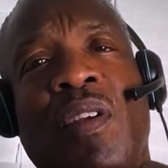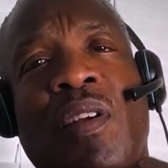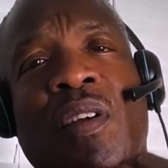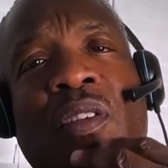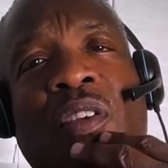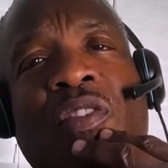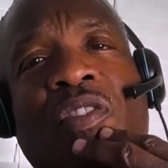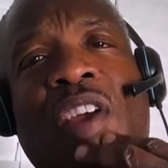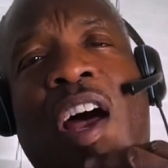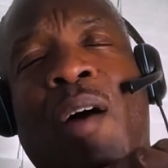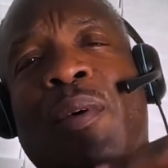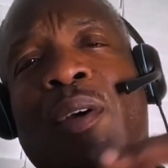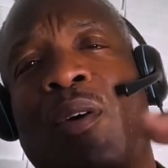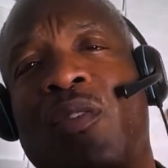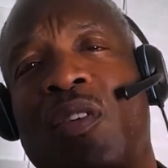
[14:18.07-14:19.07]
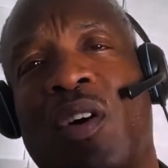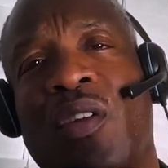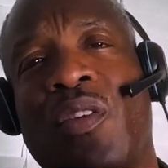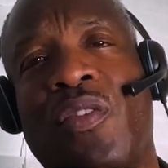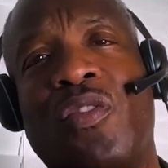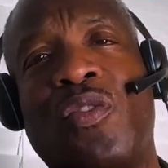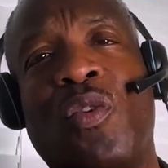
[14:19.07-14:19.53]
The sobbing was
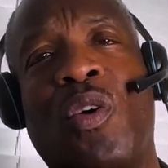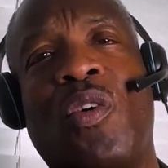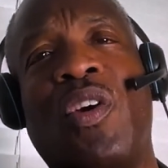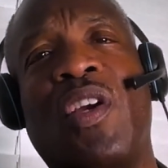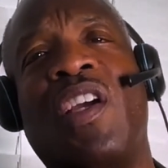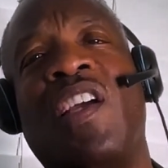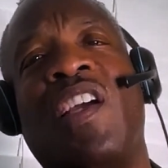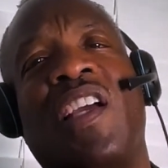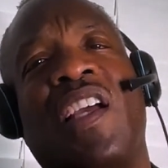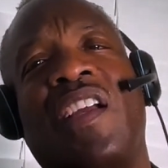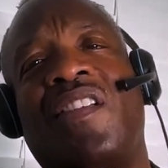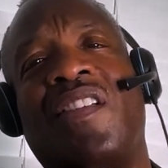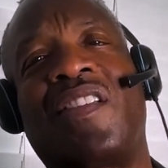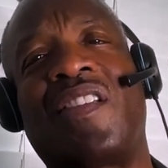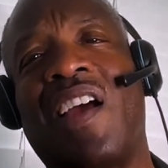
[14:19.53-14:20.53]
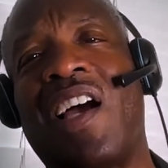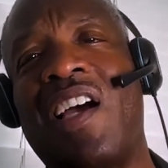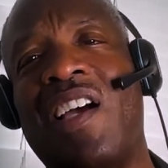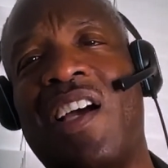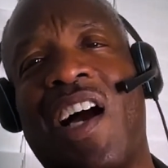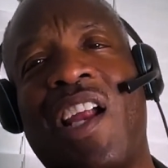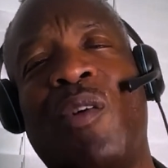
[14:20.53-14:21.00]
another story. It's just,
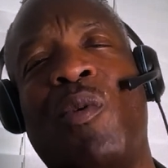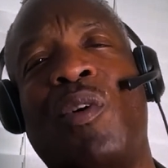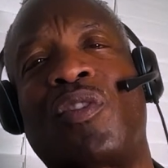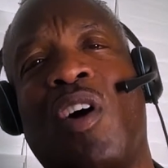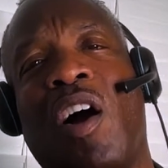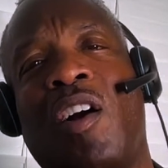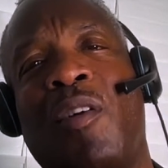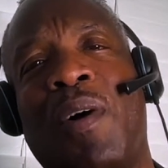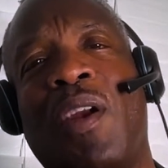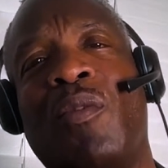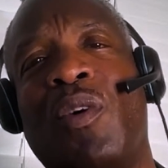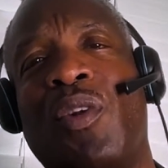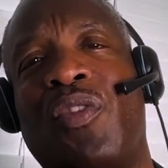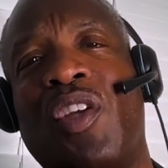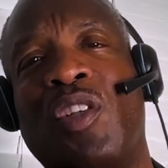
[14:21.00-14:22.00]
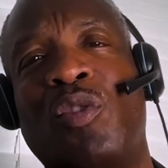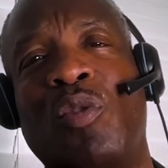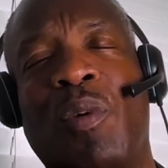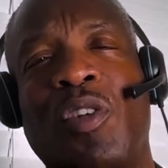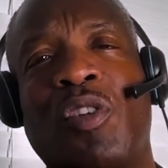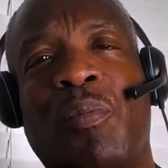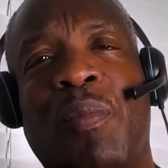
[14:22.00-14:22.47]
I don't want to talk about it. I don't want to think too
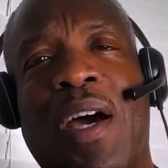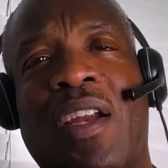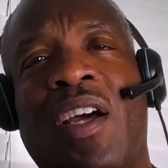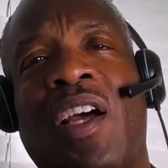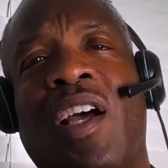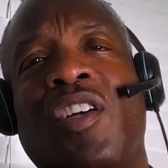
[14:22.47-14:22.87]
much about it.